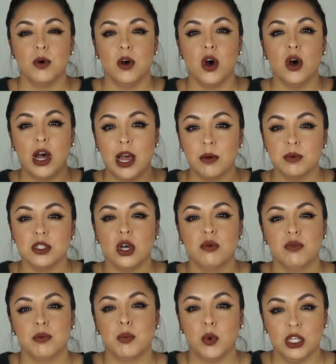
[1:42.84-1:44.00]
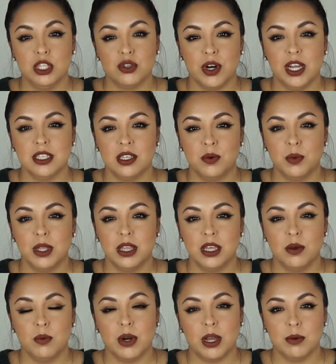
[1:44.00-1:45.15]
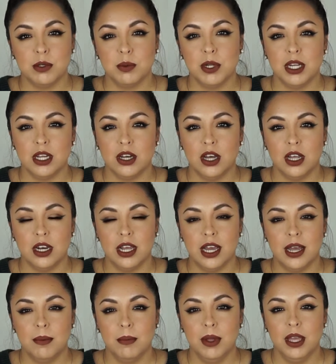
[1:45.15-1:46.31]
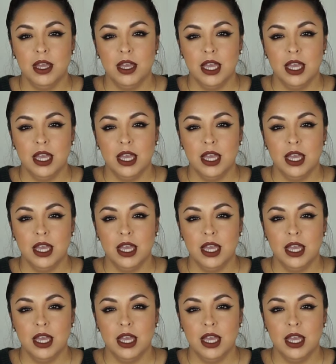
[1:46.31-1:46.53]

I was over moisturizing with it when I was putting on